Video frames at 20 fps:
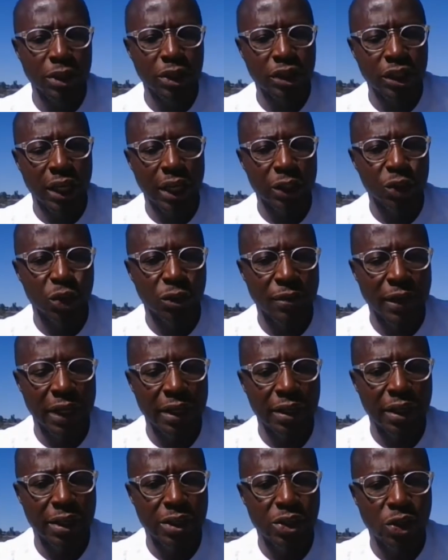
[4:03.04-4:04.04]
in charge of
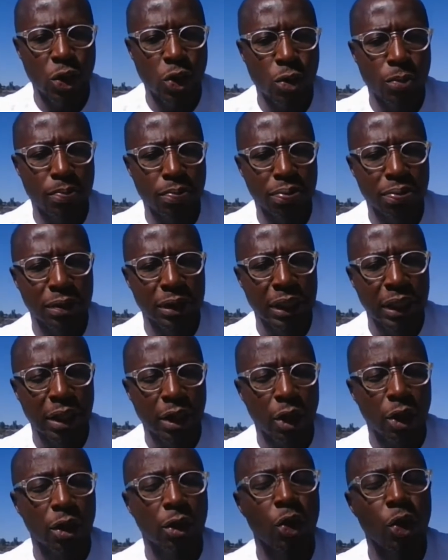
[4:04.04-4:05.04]
Endless Hope,
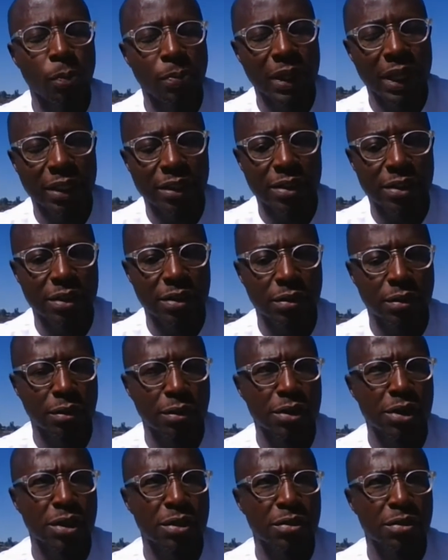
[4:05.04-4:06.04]
Hopeless,
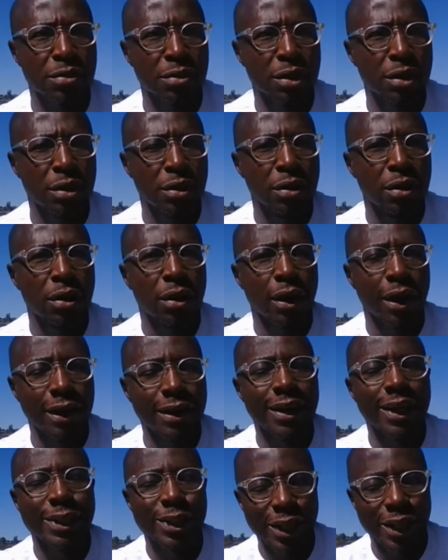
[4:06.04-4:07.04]
is it?
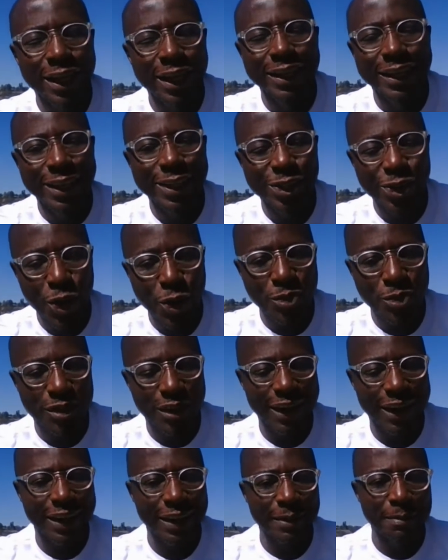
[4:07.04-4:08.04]
Endless Hope,
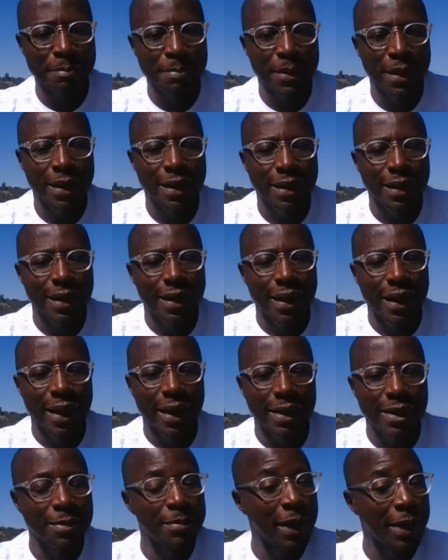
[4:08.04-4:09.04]
rather.
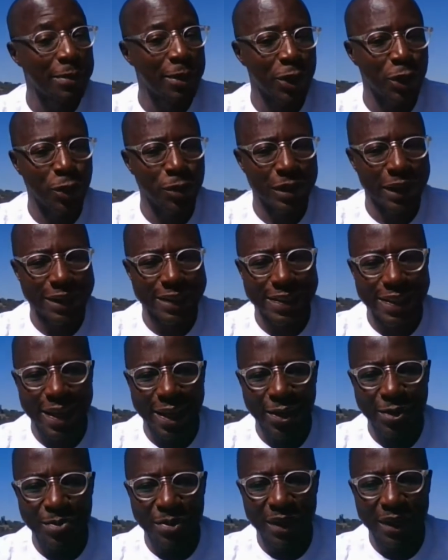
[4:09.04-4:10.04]
He might be hopeless
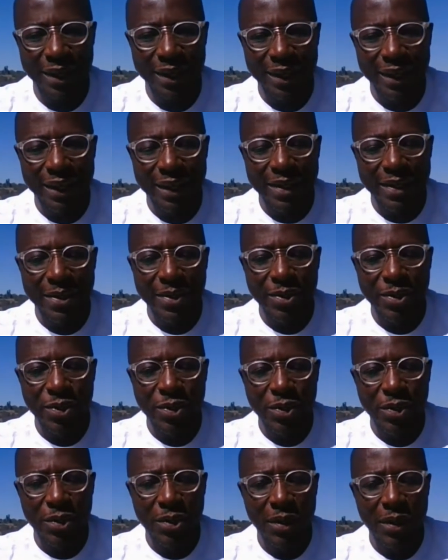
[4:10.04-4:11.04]
now, but
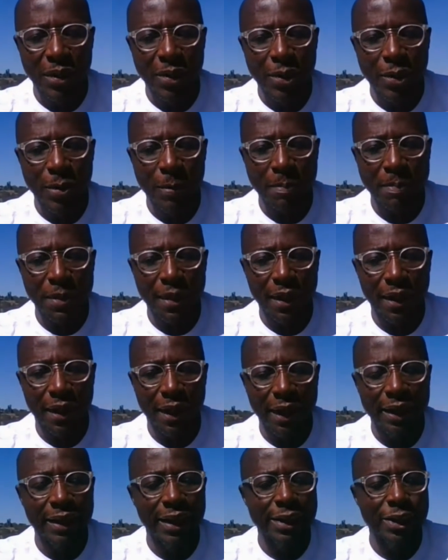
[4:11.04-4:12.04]
you know,
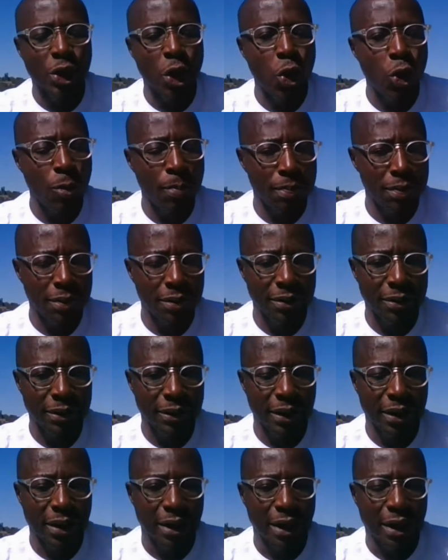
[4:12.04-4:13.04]
Endless Hope
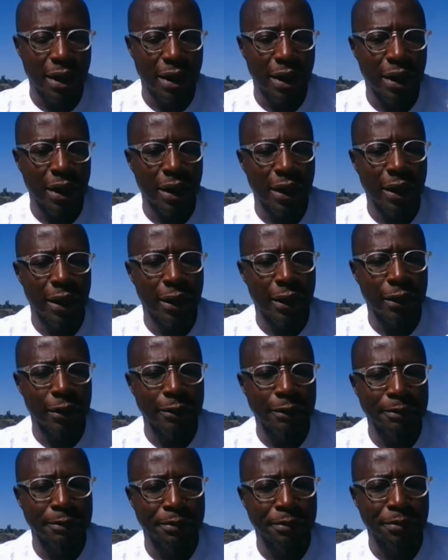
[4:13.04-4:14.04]

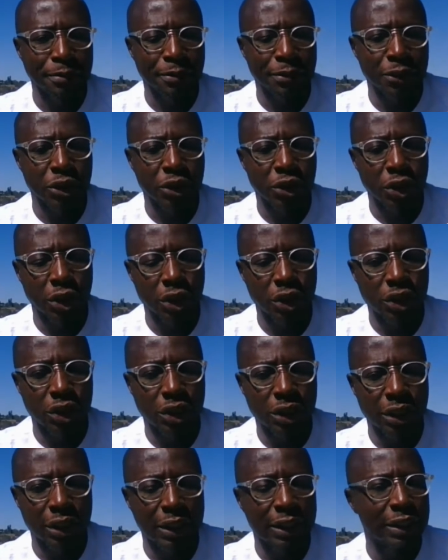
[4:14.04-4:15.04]
uh, Church
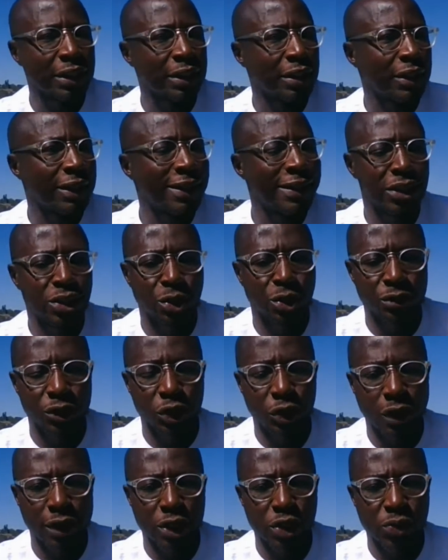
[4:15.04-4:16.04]
in the east of
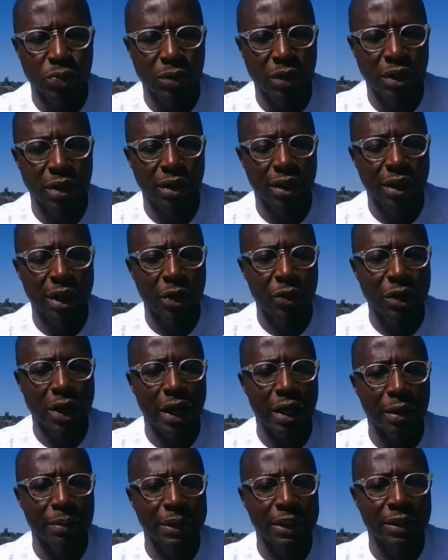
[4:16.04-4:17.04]
Johannesburg, around
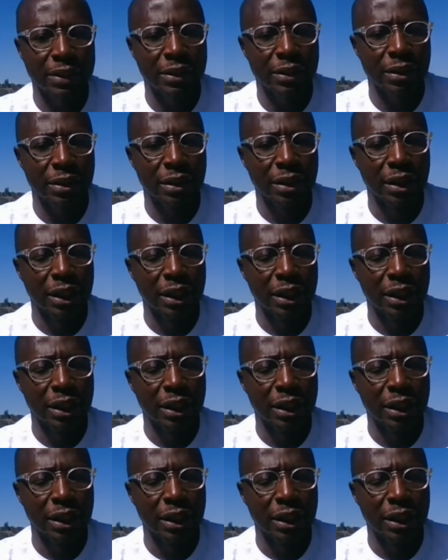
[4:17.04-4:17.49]
Alberton.